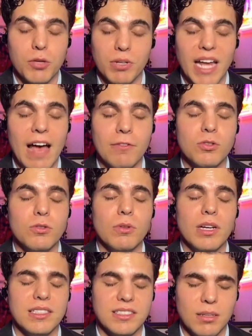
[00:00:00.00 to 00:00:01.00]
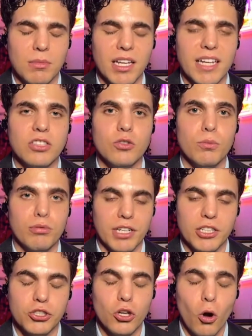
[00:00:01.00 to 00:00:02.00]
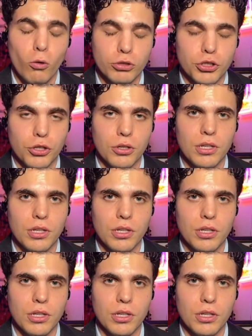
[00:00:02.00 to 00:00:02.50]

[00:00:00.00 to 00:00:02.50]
you would have to assimilate to British culture.